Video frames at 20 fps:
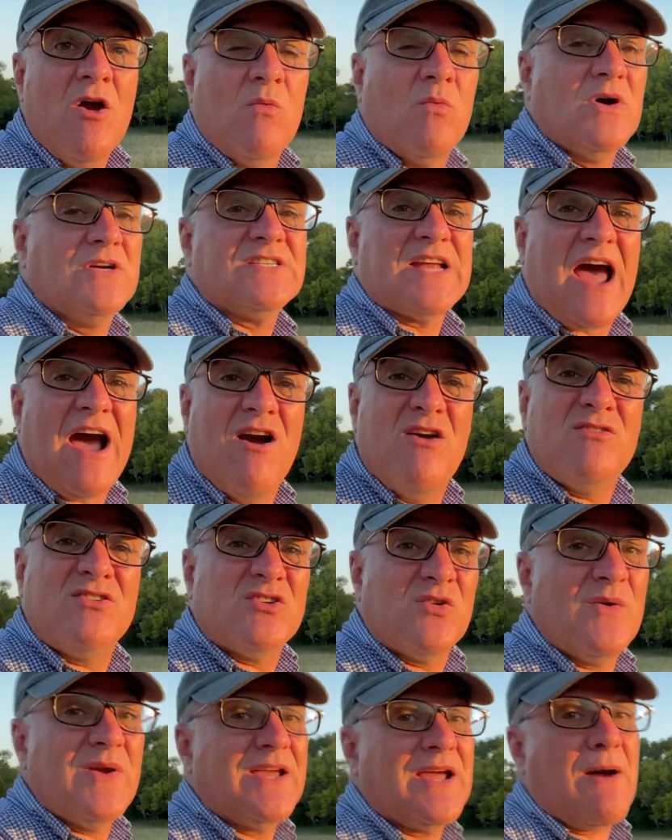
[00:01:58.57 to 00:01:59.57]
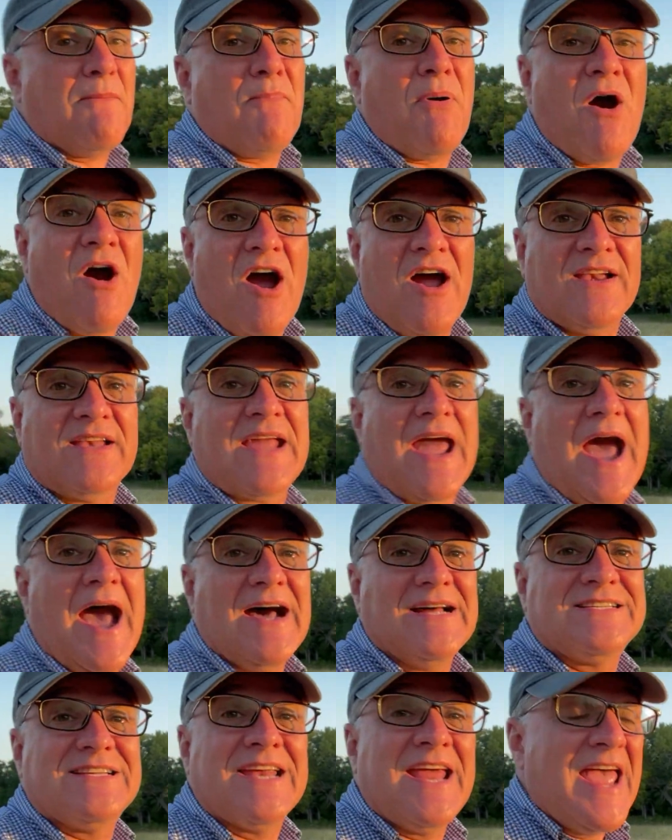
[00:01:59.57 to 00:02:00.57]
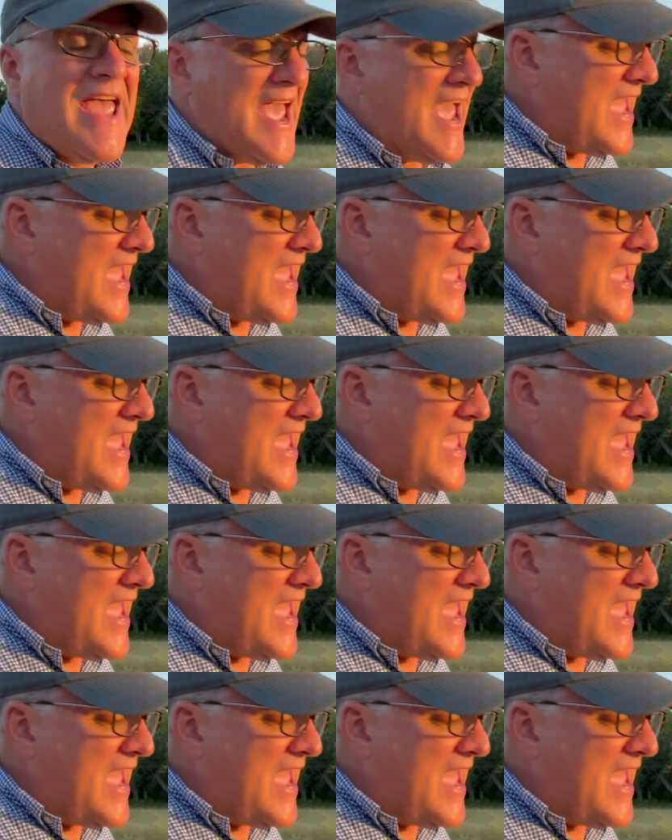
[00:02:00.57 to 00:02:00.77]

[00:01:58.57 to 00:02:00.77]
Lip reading: was out doing a podcast.